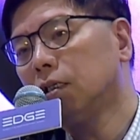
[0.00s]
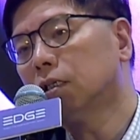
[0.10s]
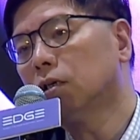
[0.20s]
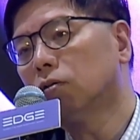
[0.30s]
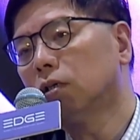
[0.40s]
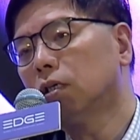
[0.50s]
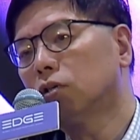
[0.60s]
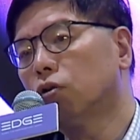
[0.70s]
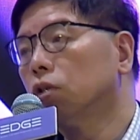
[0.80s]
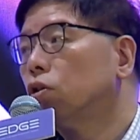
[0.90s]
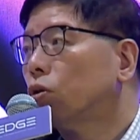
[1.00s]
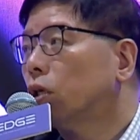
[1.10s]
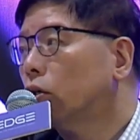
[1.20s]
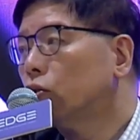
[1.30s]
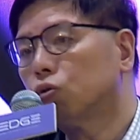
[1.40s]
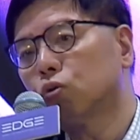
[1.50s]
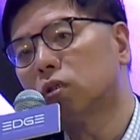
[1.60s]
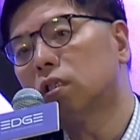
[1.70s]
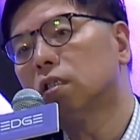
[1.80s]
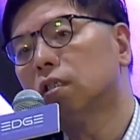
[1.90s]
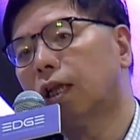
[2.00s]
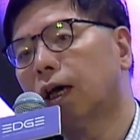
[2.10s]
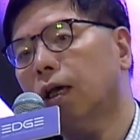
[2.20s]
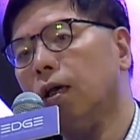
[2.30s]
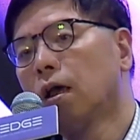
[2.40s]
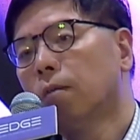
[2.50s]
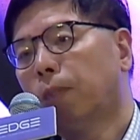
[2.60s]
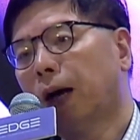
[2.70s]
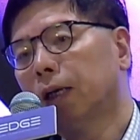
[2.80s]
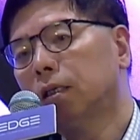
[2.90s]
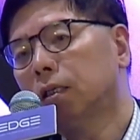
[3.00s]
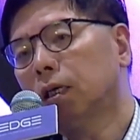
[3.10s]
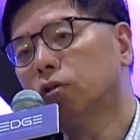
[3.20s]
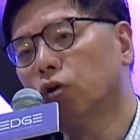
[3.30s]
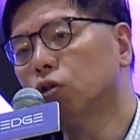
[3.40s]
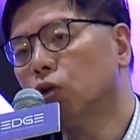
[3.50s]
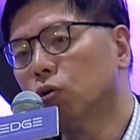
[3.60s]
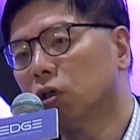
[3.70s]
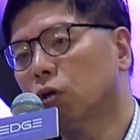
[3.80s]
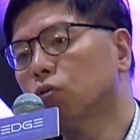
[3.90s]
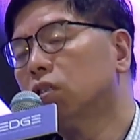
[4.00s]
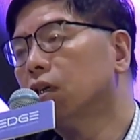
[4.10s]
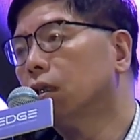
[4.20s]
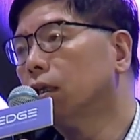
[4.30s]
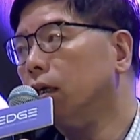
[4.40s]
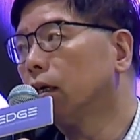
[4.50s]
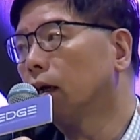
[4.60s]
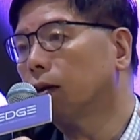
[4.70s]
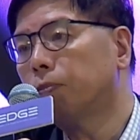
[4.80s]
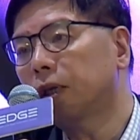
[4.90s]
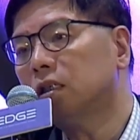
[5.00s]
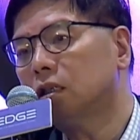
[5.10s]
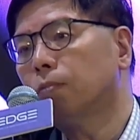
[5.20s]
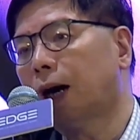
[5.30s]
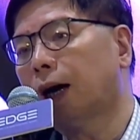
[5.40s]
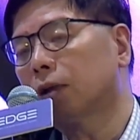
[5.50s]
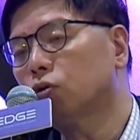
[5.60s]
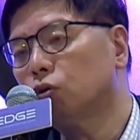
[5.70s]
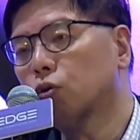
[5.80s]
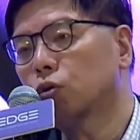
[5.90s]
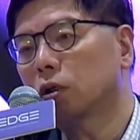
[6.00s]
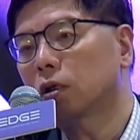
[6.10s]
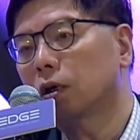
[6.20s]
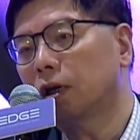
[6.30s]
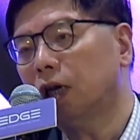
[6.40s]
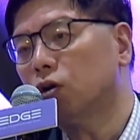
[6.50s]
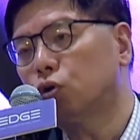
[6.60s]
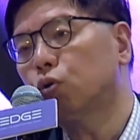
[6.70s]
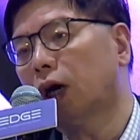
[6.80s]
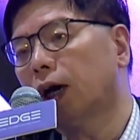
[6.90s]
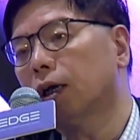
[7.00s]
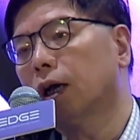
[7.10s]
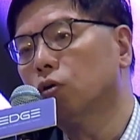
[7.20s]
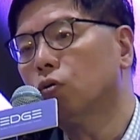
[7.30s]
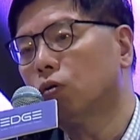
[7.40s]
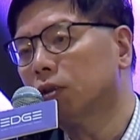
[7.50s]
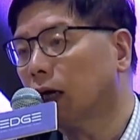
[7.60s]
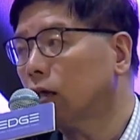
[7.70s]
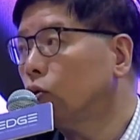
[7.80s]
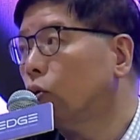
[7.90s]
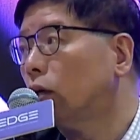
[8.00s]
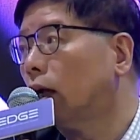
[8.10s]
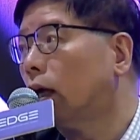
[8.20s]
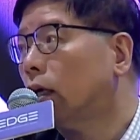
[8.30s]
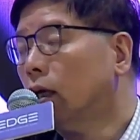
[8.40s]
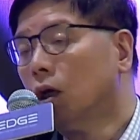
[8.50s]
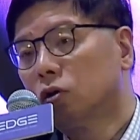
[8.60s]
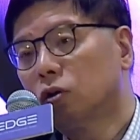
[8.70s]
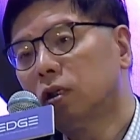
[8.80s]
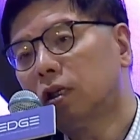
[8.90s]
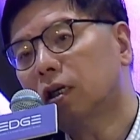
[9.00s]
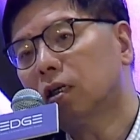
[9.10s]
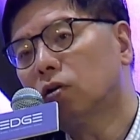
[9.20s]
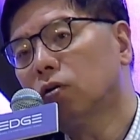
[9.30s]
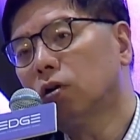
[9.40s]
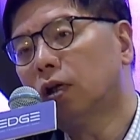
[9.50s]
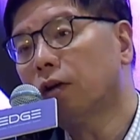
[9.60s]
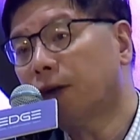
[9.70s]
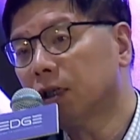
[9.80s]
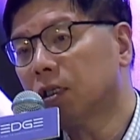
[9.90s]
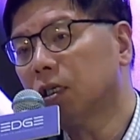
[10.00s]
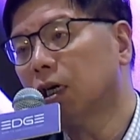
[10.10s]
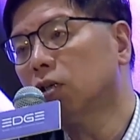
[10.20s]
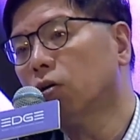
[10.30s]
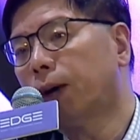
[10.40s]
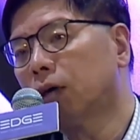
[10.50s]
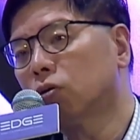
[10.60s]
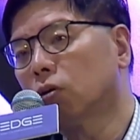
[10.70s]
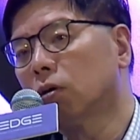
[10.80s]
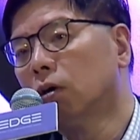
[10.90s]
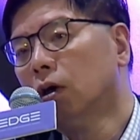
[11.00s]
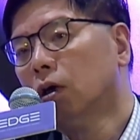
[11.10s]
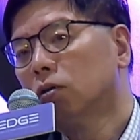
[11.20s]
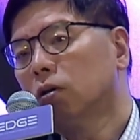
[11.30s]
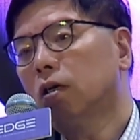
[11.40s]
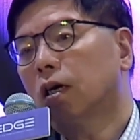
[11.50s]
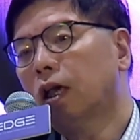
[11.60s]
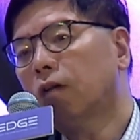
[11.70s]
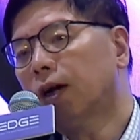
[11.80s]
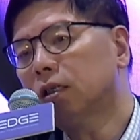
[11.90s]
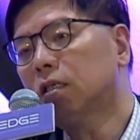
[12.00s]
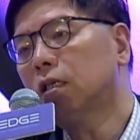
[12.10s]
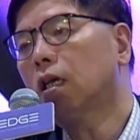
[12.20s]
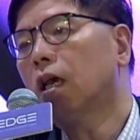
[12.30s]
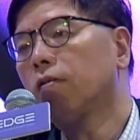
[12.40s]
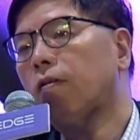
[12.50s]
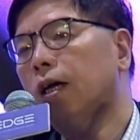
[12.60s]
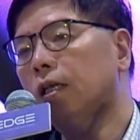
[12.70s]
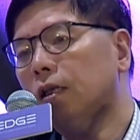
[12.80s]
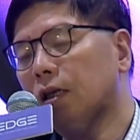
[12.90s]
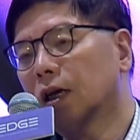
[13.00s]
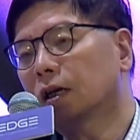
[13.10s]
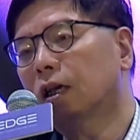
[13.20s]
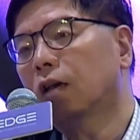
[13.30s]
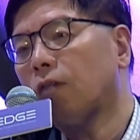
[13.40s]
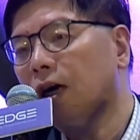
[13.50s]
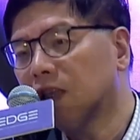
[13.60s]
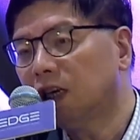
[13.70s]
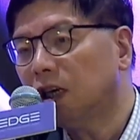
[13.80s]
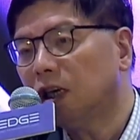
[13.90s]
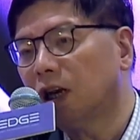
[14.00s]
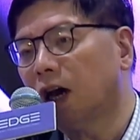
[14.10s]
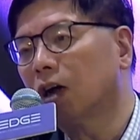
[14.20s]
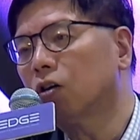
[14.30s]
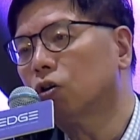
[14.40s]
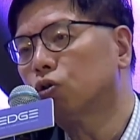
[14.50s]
we have to conduct a more strict KYC for individuals. Now, there is already a global collaborative organization that are listing all the codes of the investors.